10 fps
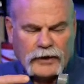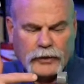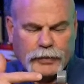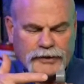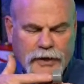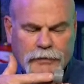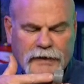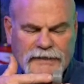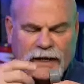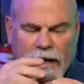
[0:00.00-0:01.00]
You push a
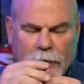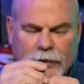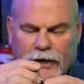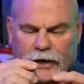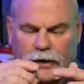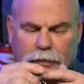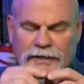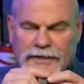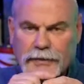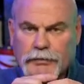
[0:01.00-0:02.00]
piece of copper here, you
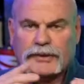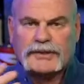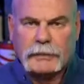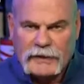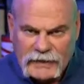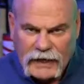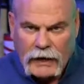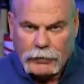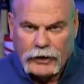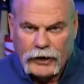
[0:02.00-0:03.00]
push a piece of
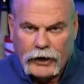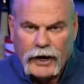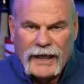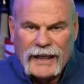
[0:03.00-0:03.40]
copper here,